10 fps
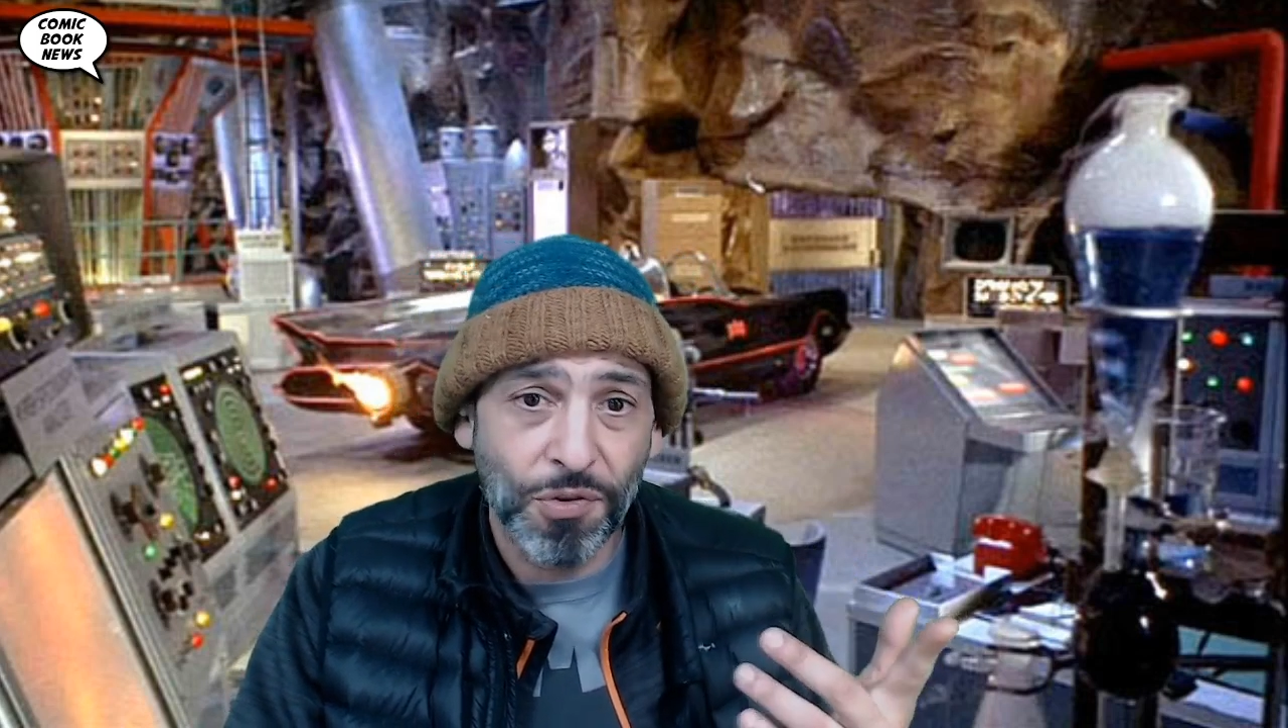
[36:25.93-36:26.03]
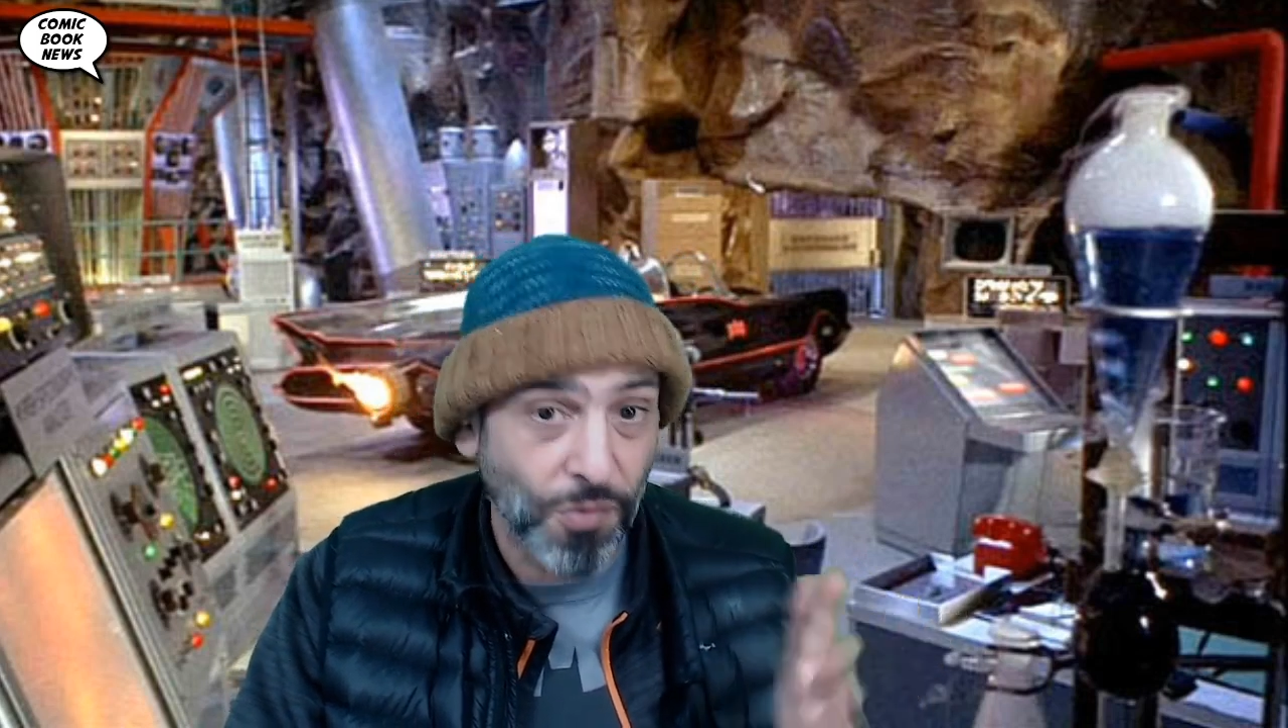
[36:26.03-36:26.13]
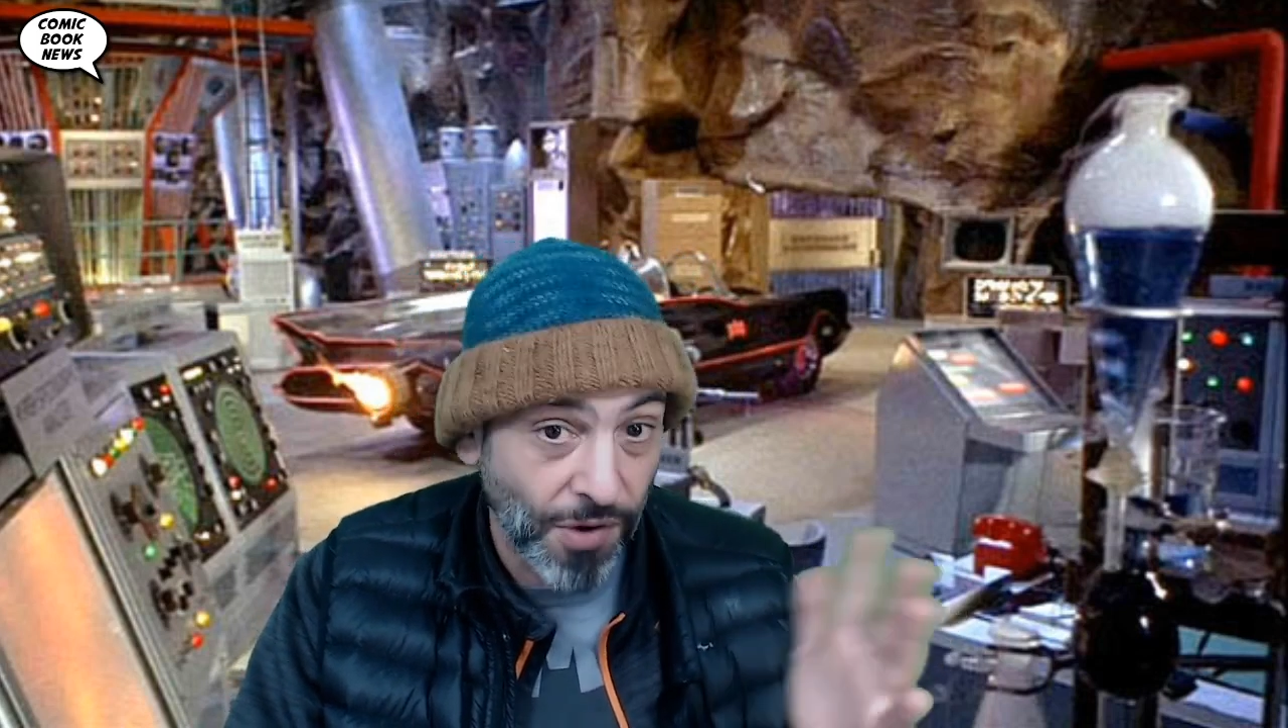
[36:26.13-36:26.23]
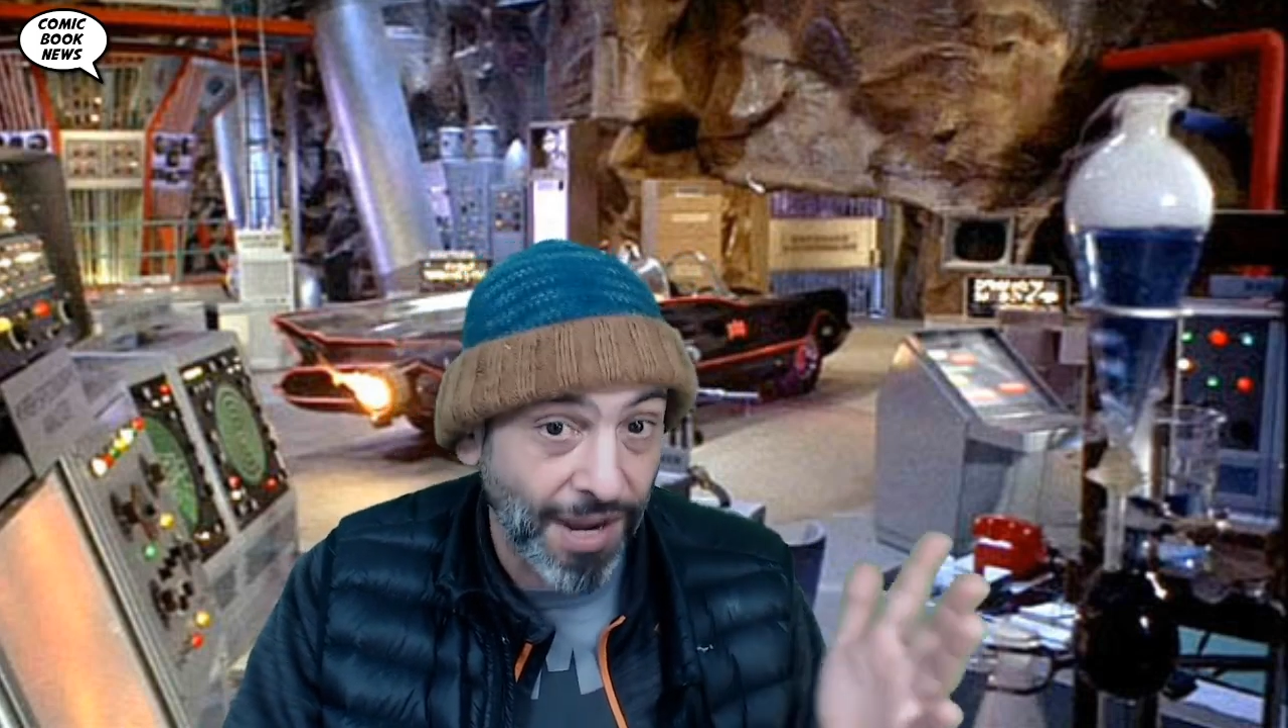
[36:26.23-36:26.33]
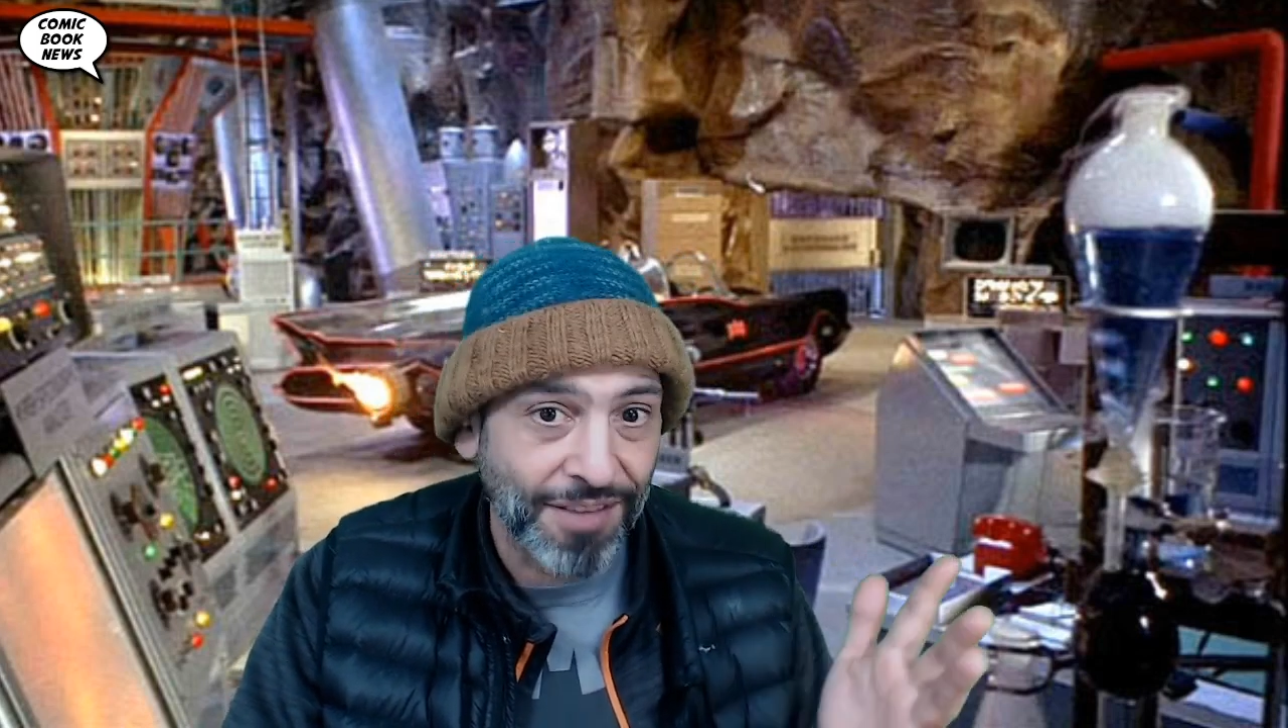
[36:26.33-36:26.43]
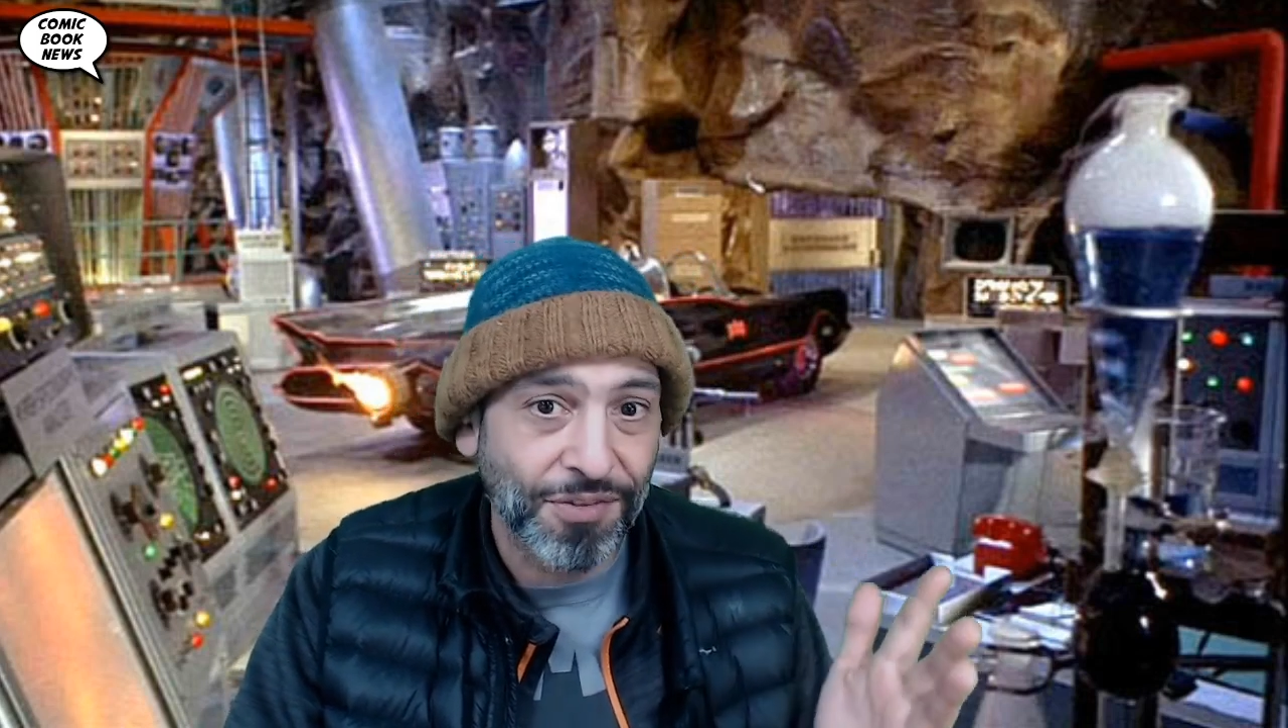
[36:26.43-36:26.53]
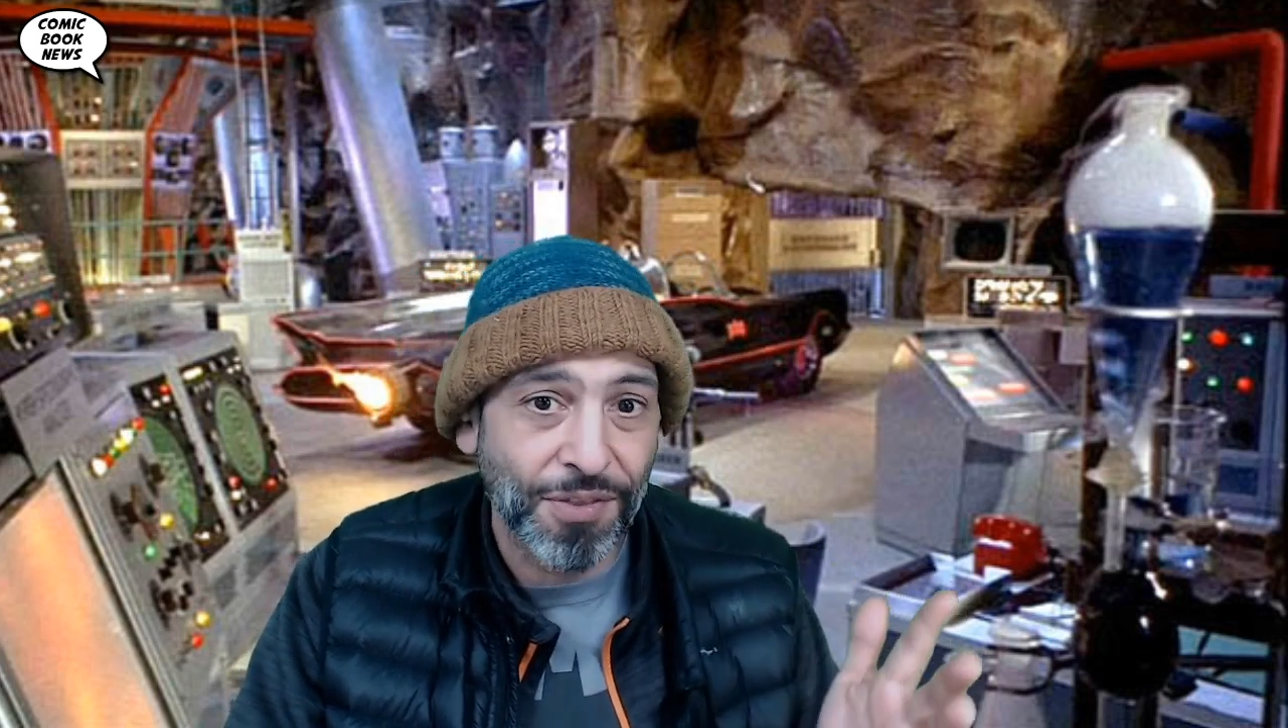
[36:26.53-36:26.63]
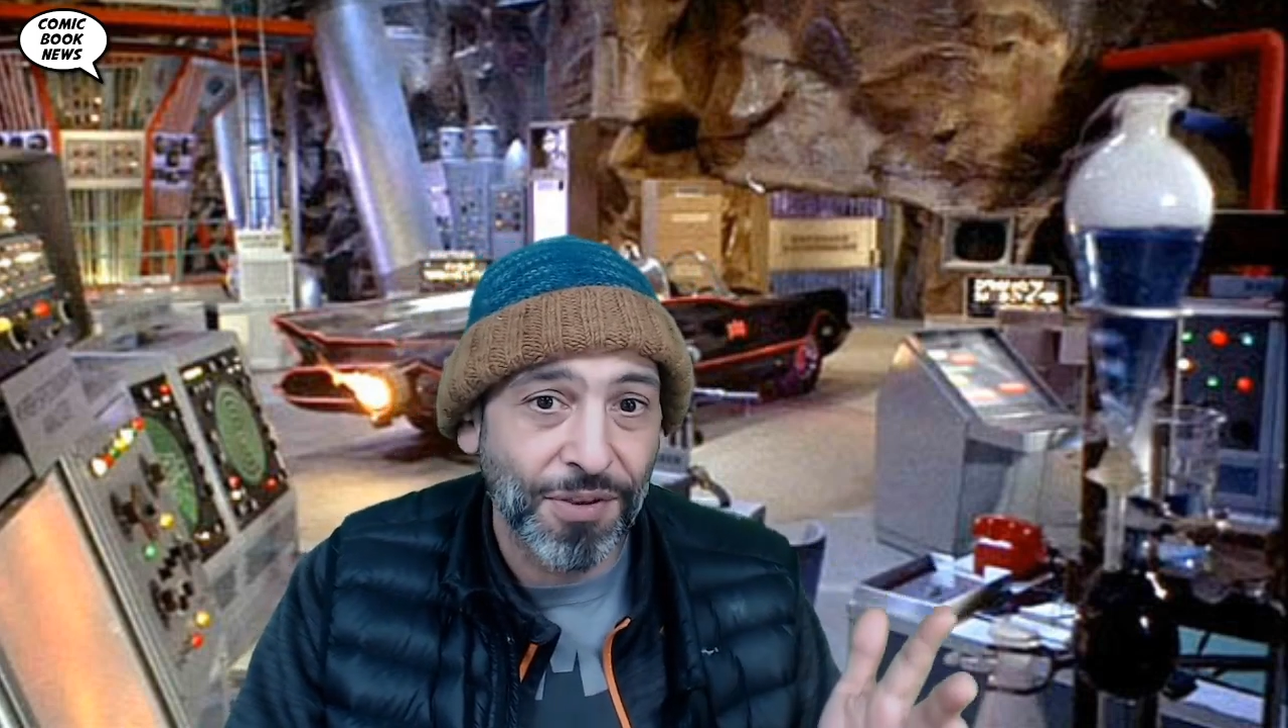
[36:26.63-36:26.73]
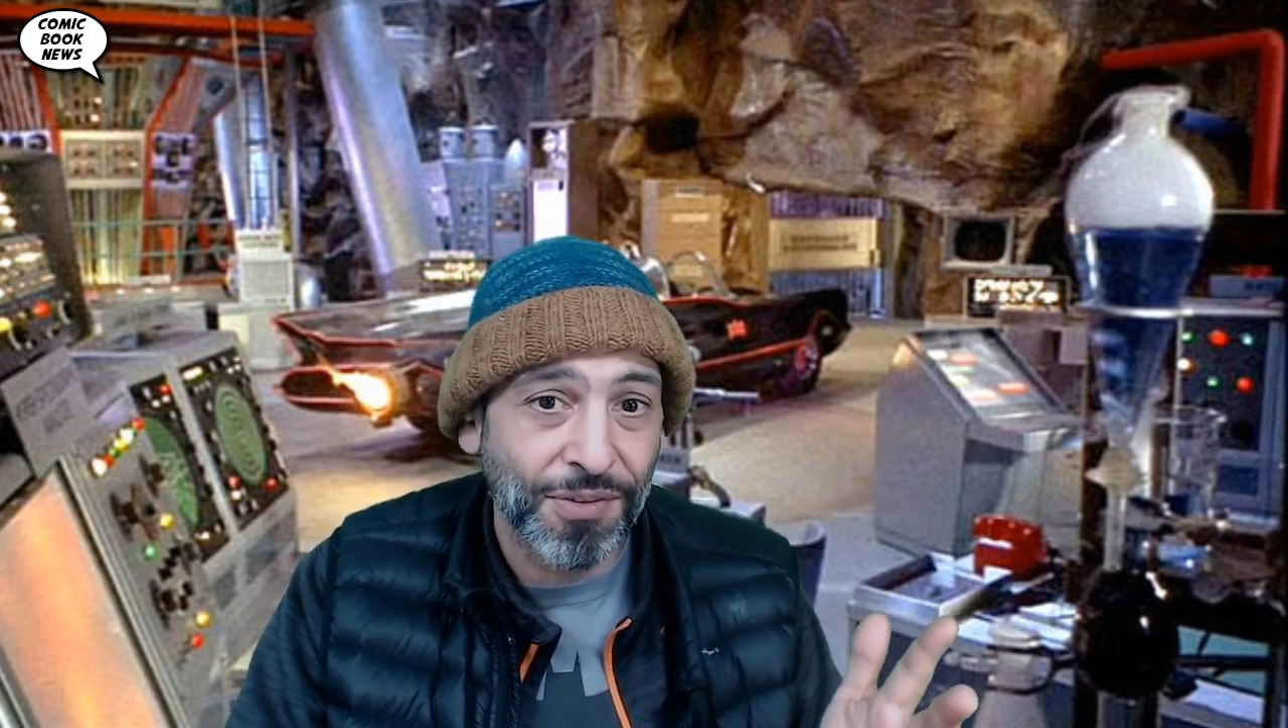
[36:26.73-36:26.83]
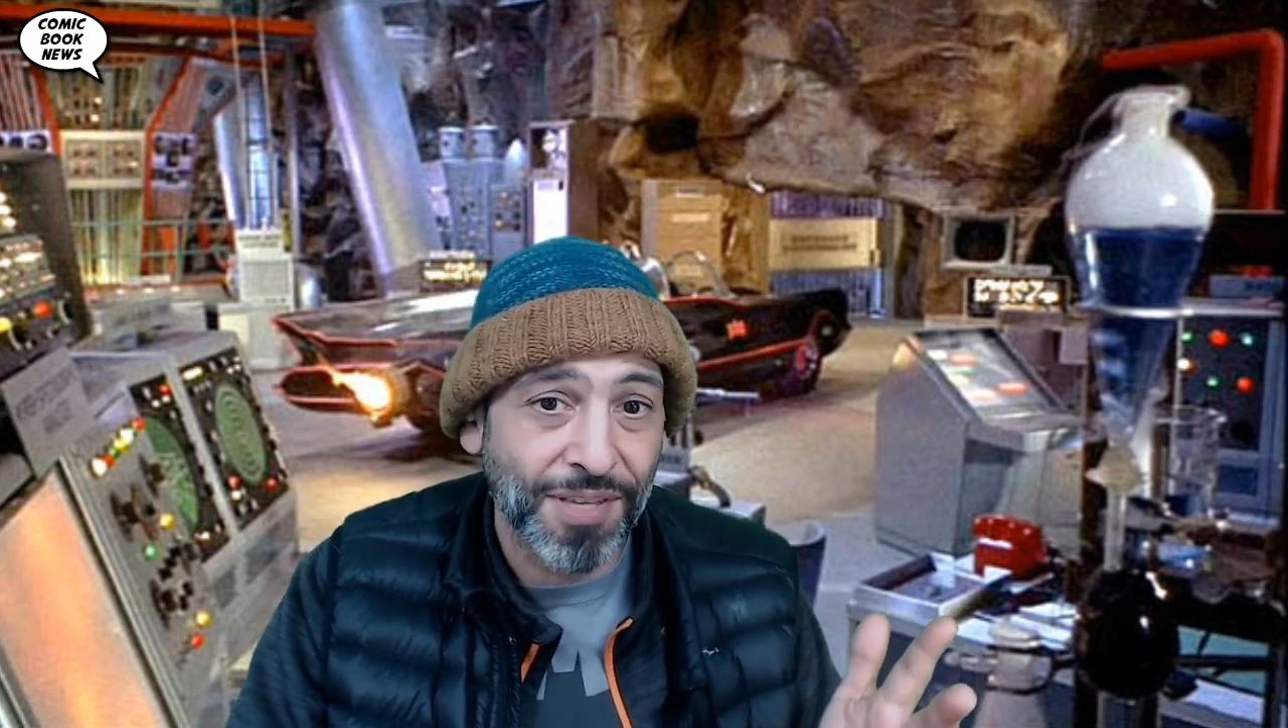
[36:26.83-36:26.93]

We'll answer those